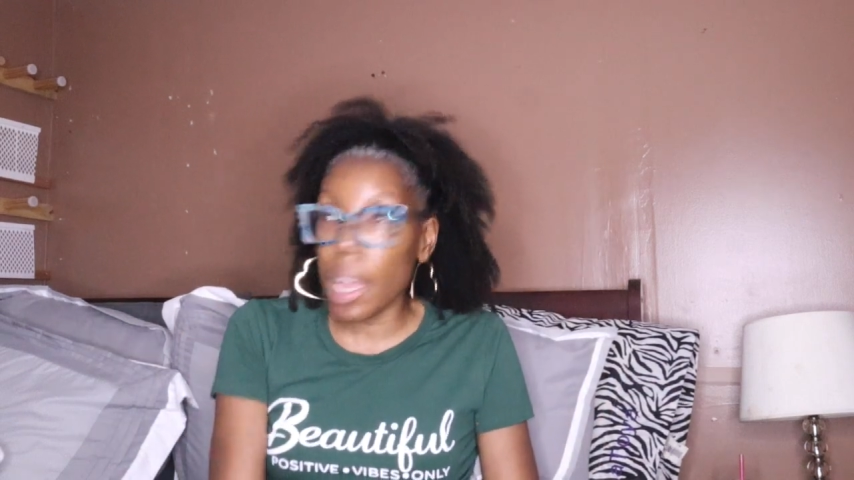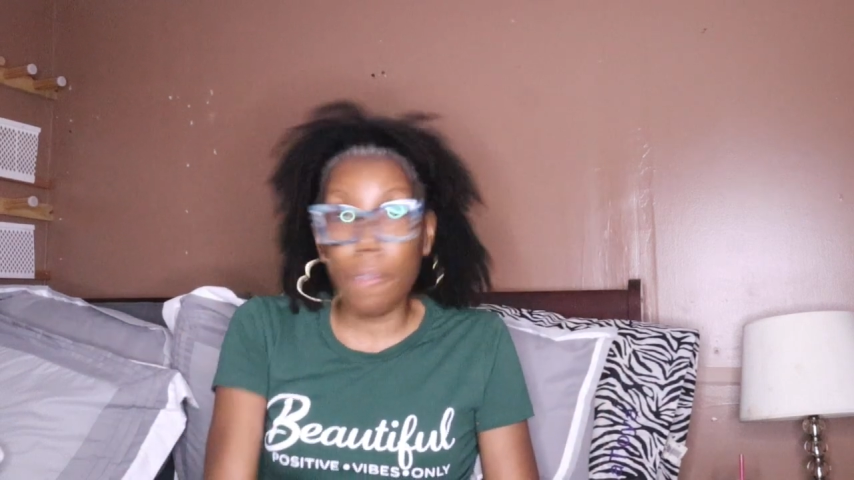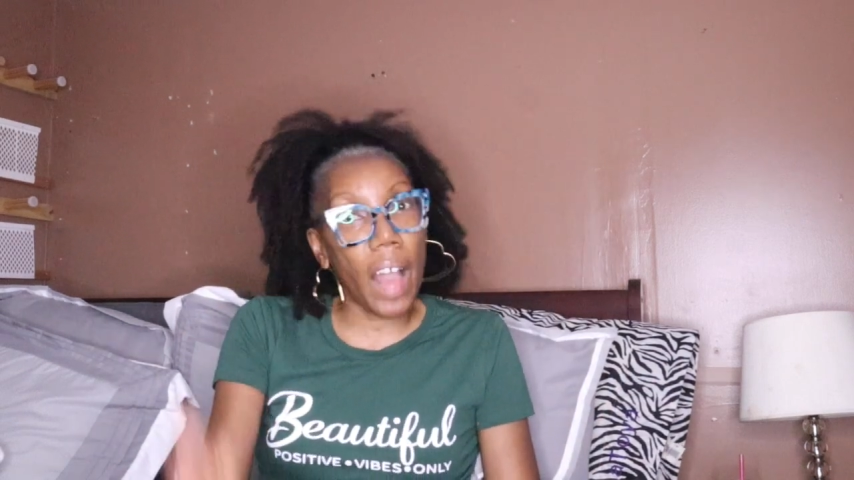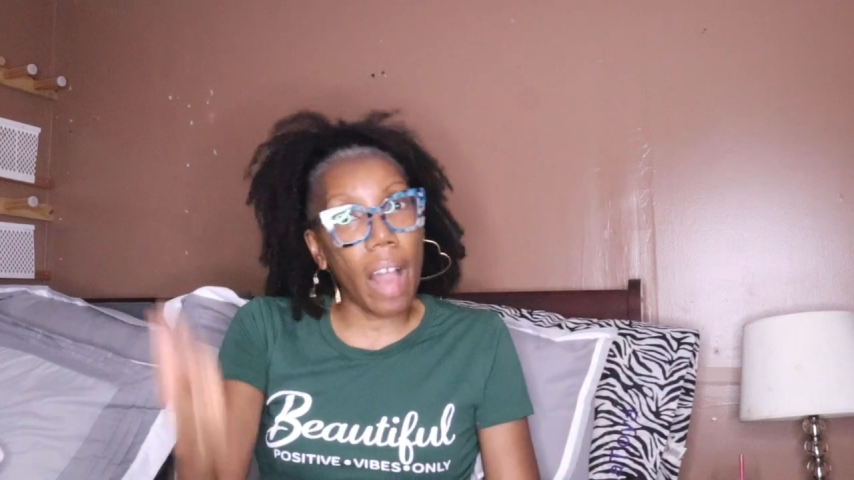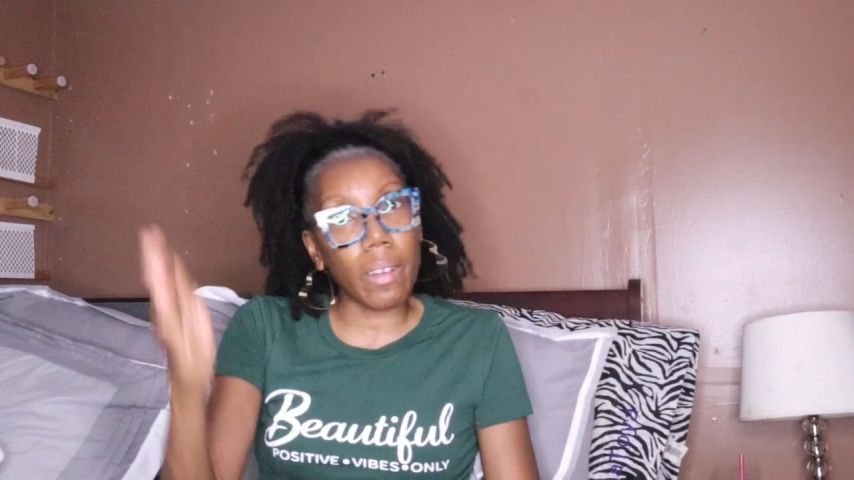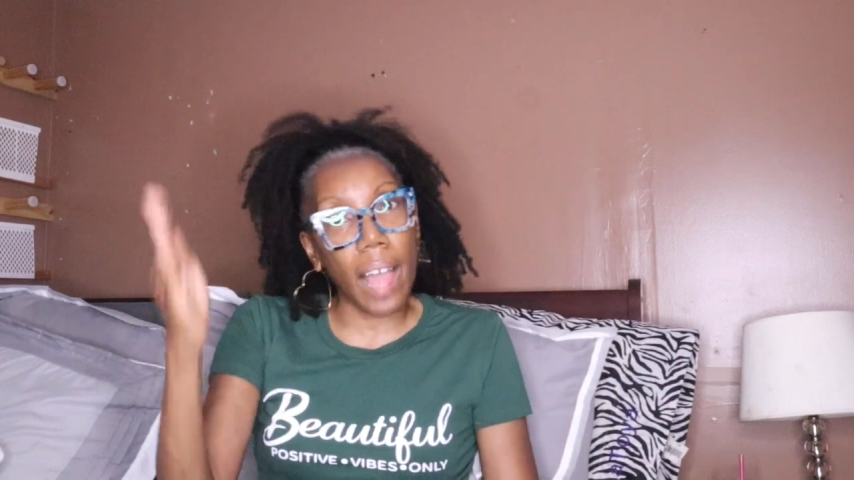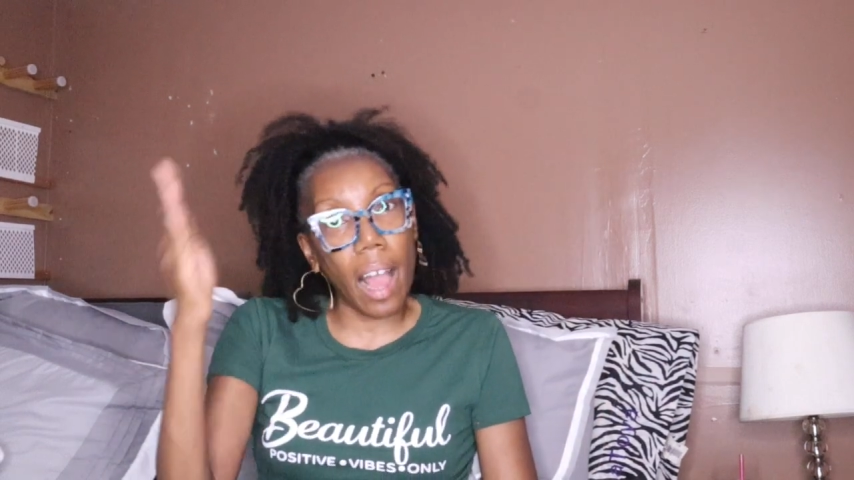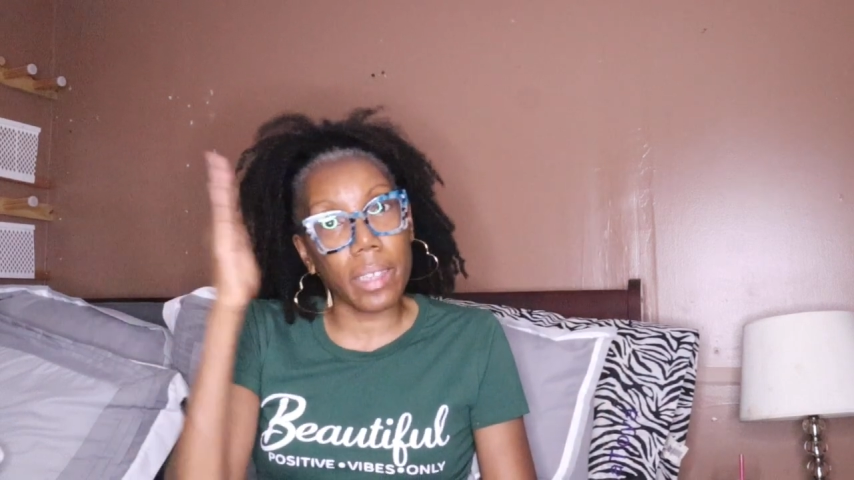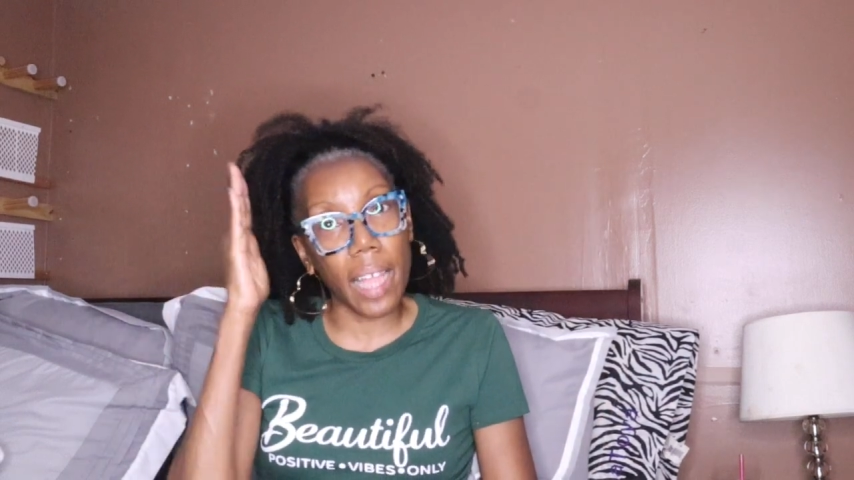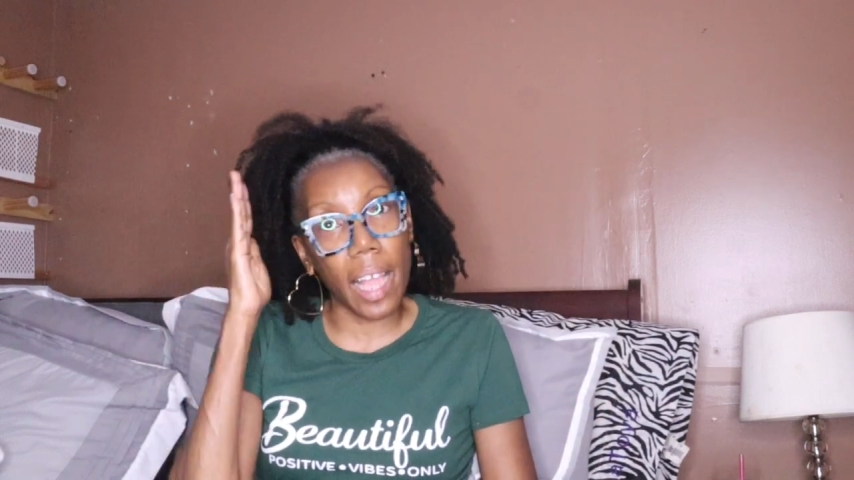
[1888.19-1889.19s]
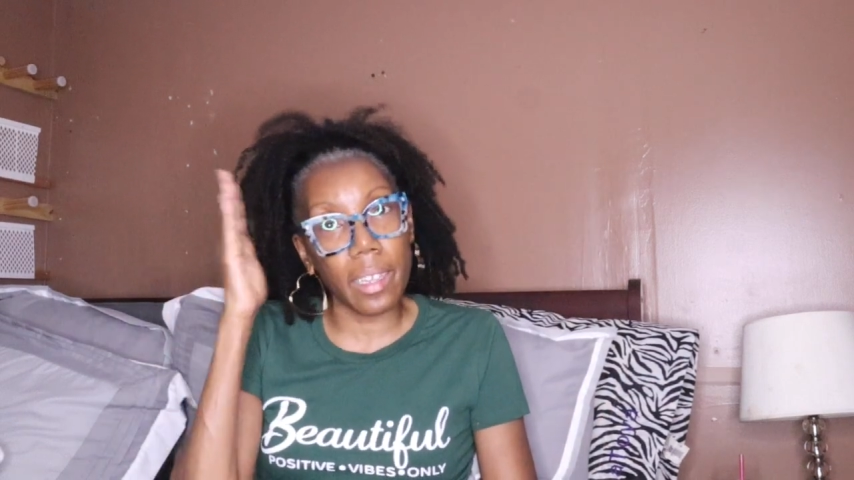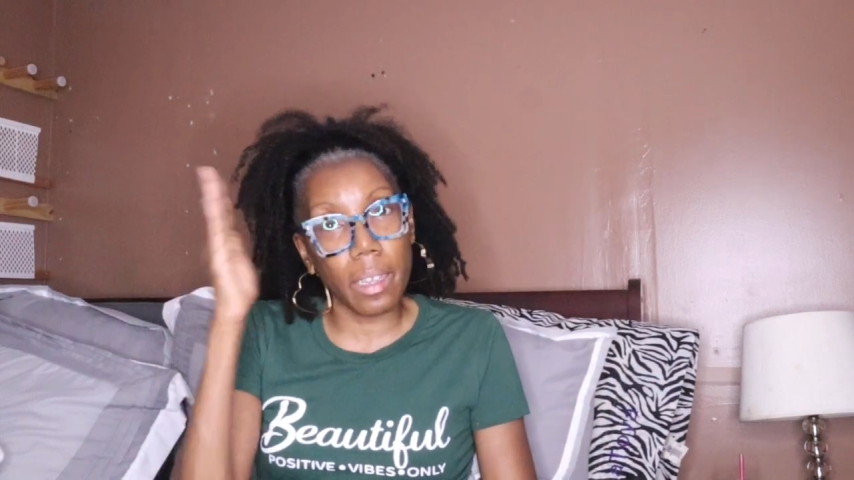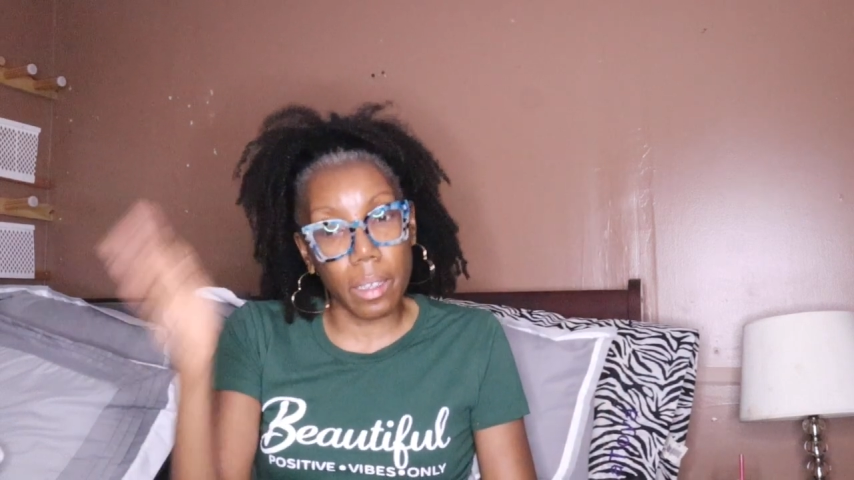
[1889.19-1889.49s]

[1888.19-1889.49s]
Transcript: found out that